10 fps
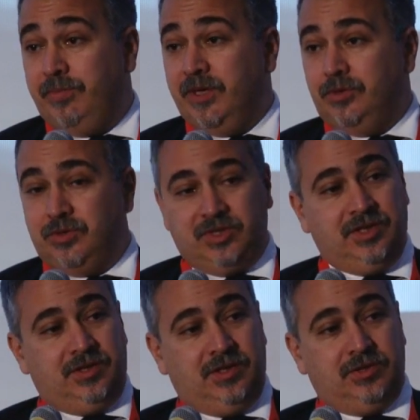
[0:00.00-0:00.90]
New
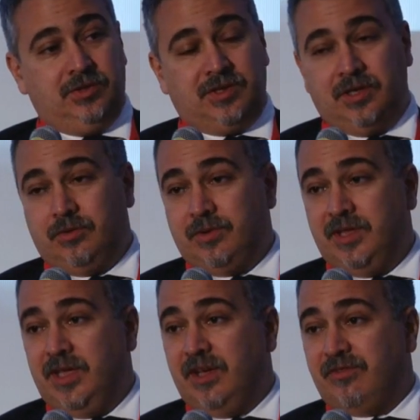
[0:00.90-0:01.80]
cities, you can
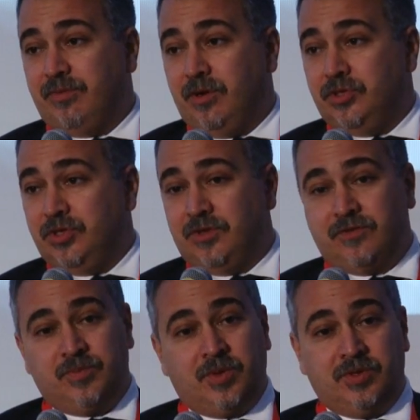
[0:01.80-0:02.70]
already have projects of
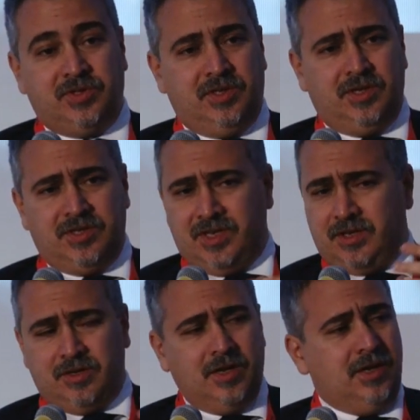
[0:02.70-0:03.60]
smart cities
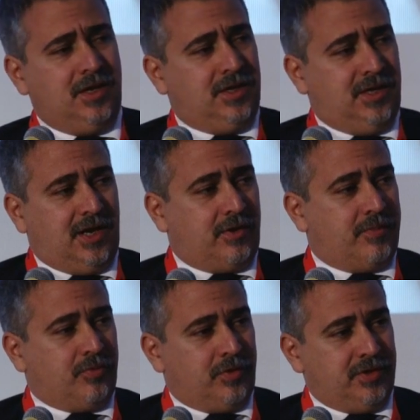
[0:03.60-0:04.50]
like in the
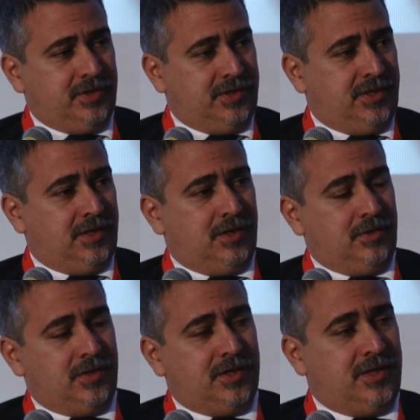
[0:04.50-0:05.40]
Arab world, in the
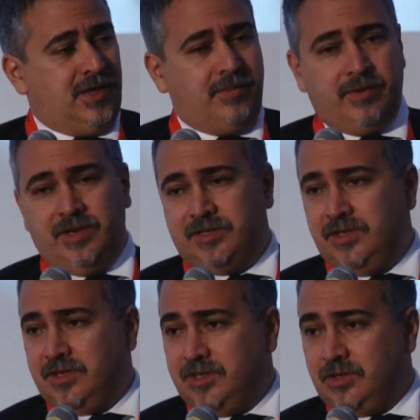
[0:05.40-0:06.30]
United Emirates,
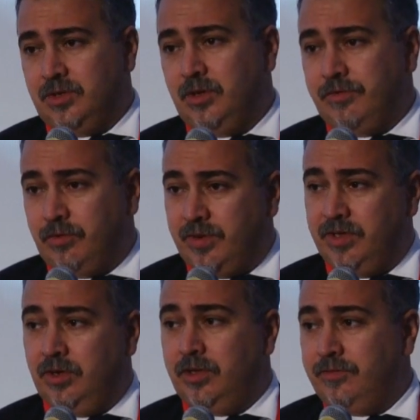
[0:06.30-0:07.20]
and etc. You have
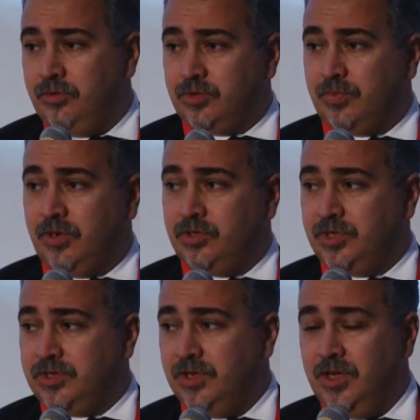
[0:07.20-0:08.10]
already a lot of those
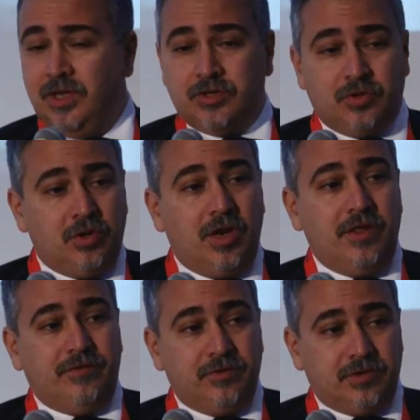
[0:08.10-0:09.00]
projects. So a lot
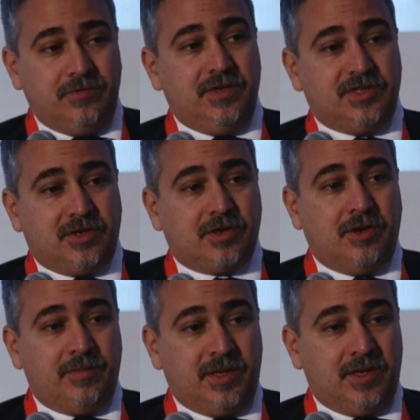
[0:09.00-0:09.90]
of those things are
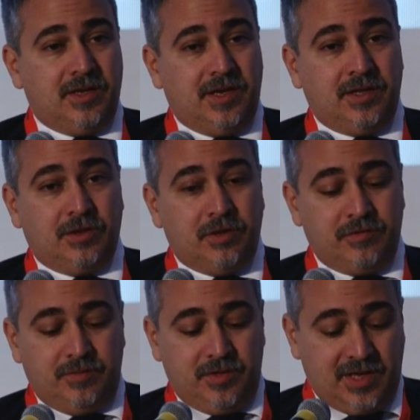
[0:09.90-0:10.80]
coming, and
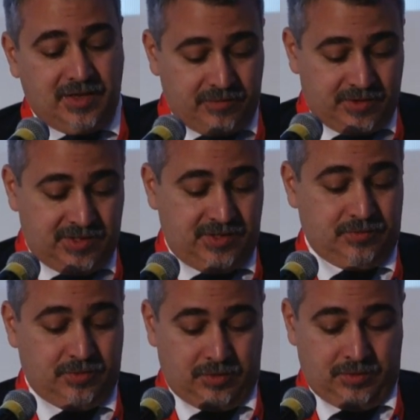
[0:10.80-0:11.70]
government have a key
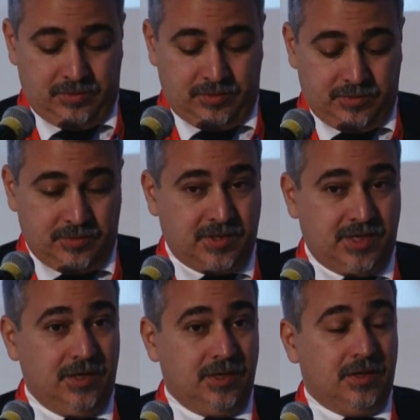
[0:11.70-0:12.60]
role,
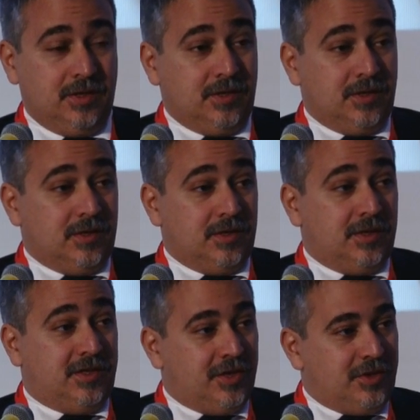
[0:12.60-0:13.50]
okay?
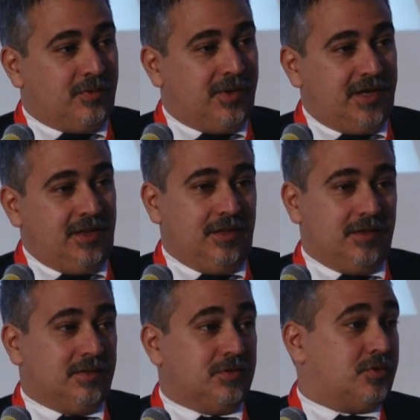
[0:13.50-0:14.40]
The other one,
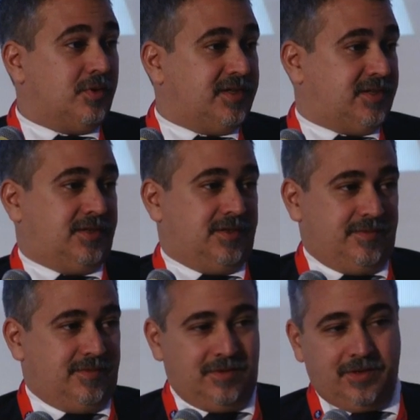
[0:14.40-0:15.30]
trust.
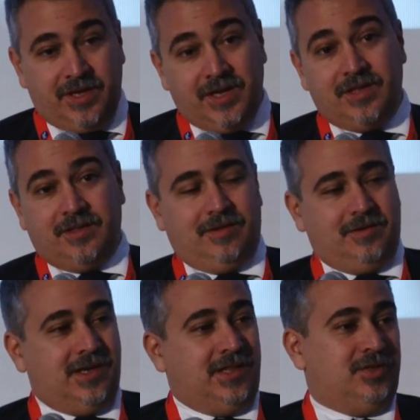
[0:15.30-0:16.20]
Again,
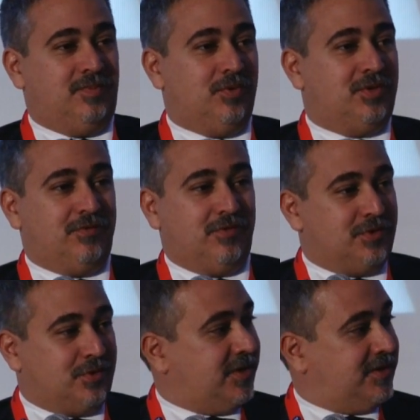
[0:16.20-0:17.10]
this beautiful
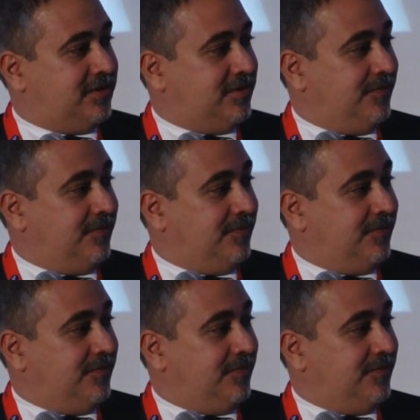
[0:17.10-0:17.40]
trust.